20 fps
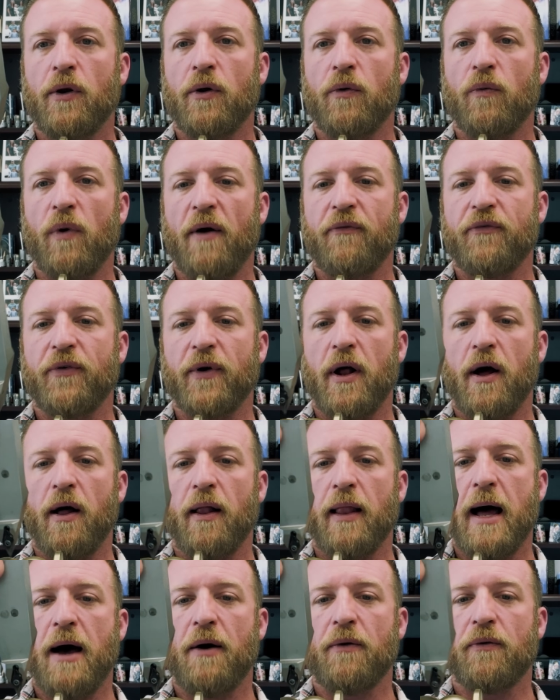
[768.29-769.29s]
rough it
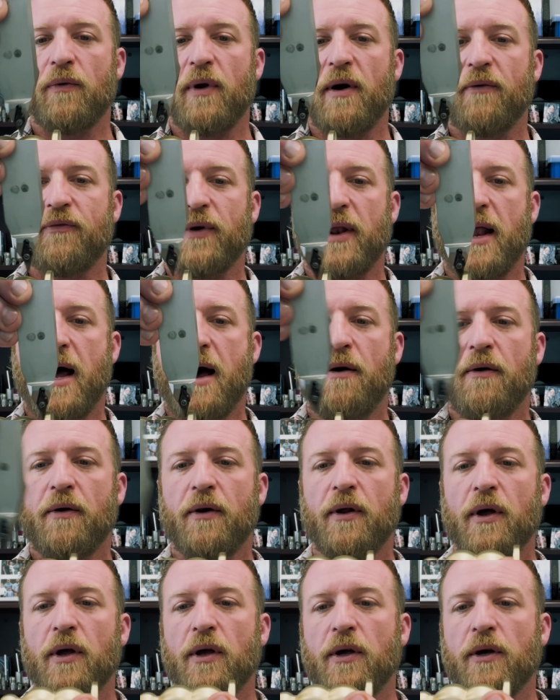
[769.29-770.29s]
all out, rough it
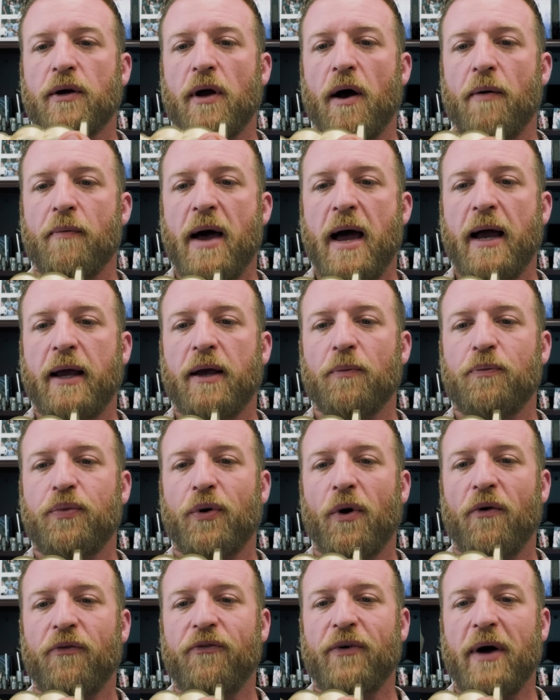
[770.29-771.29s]
out, come back and
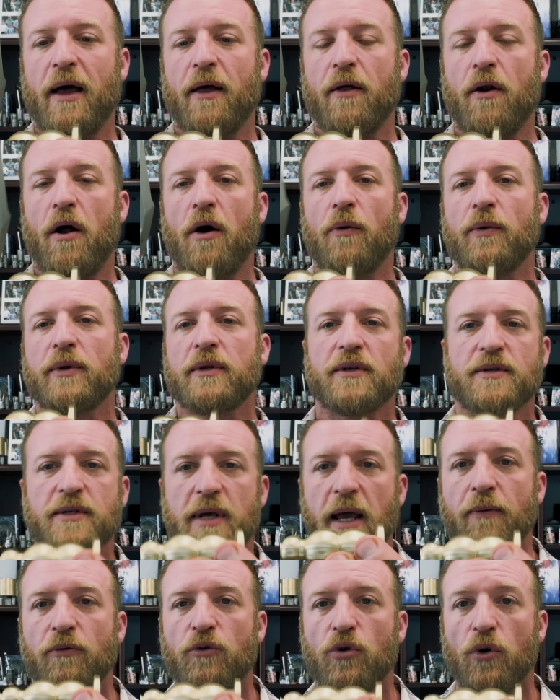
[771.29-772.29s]
profile it all with the
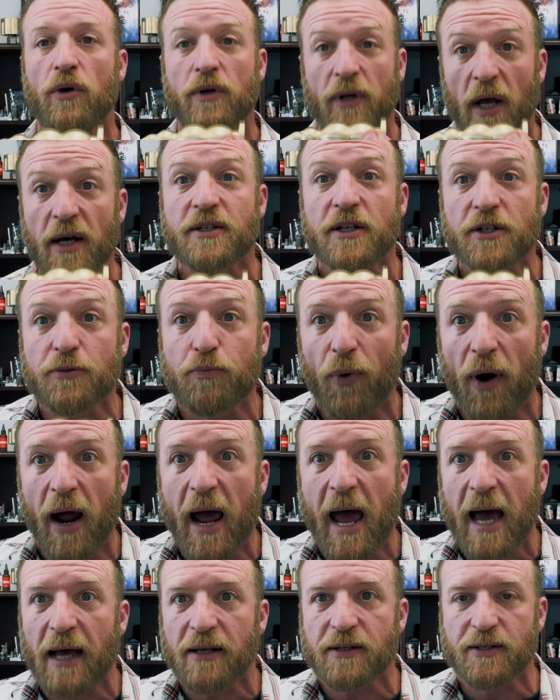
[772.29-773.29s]
same tool because it's
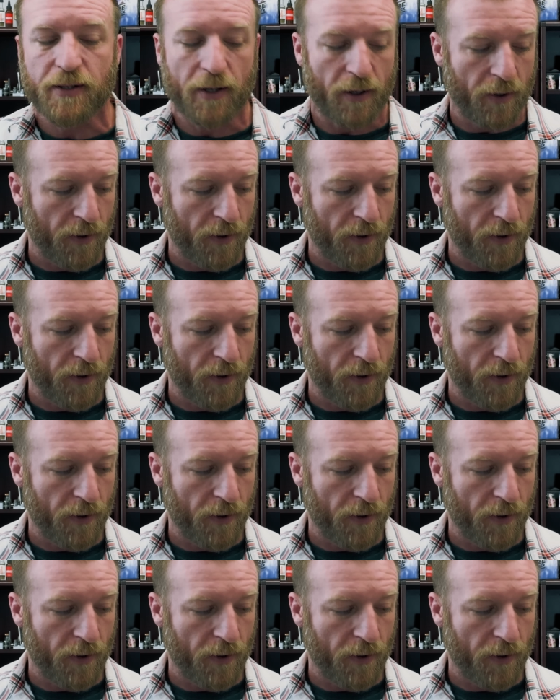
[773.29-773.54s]
brass.